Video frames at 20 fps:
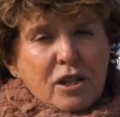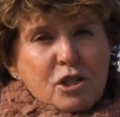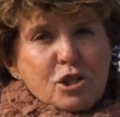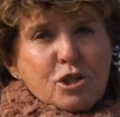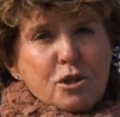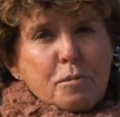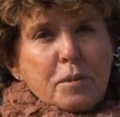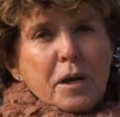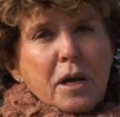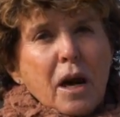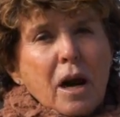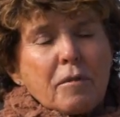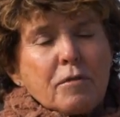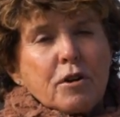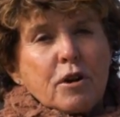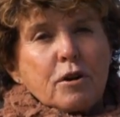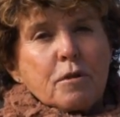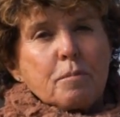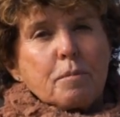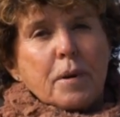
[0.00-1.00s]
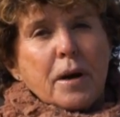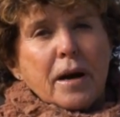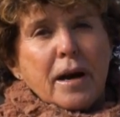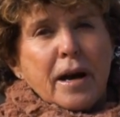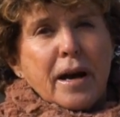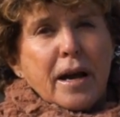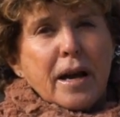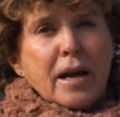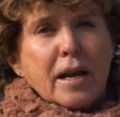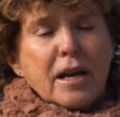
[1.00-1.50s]
should be covered
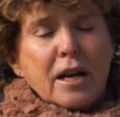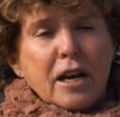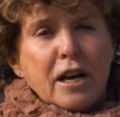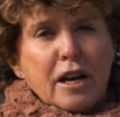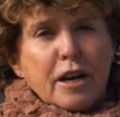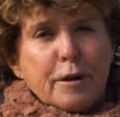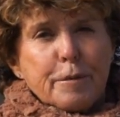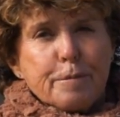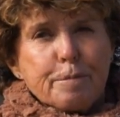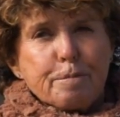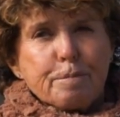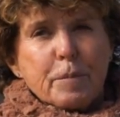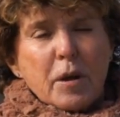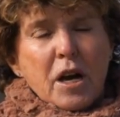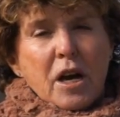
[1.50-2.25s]
by